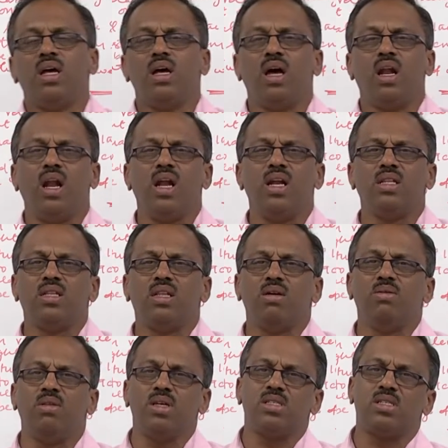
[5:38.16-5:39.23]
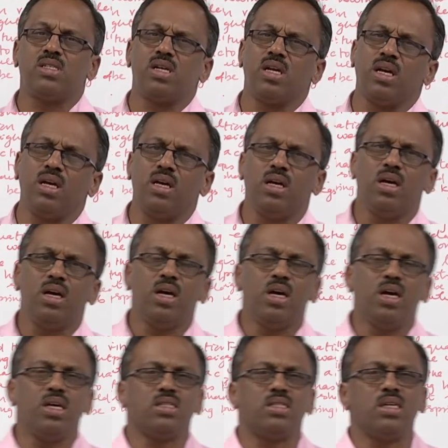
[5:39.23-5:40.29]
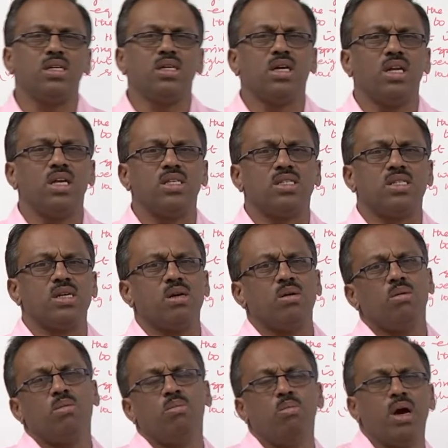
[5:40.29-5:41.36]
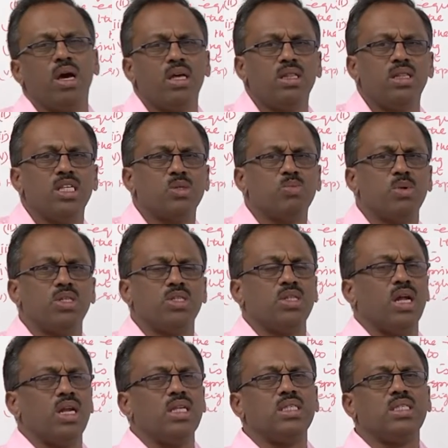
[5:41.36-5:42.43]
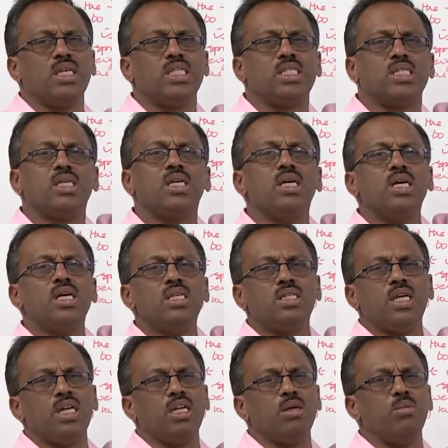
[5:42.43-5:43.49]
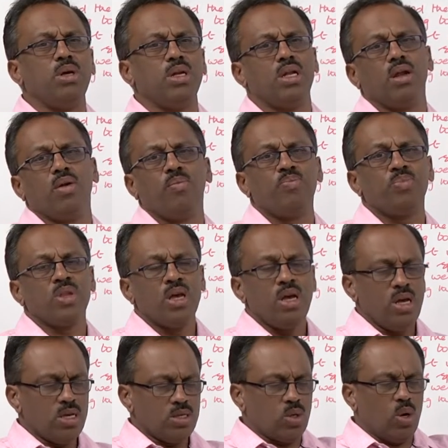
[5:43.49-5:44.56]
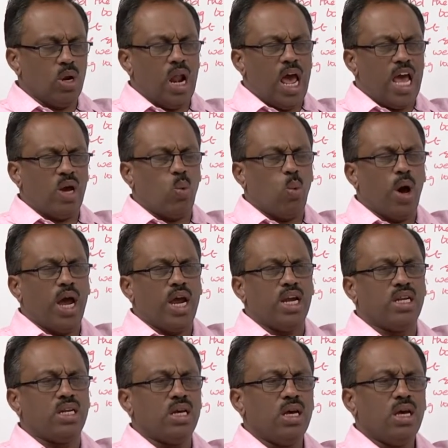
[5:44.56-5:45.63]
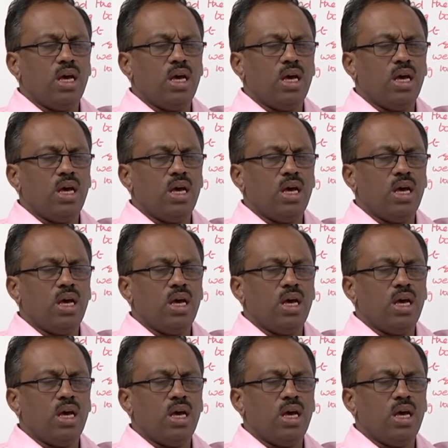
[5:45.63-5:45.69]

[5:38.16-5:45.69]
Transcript: length of the string is increased by this much, that is 6 centimeter. So likewise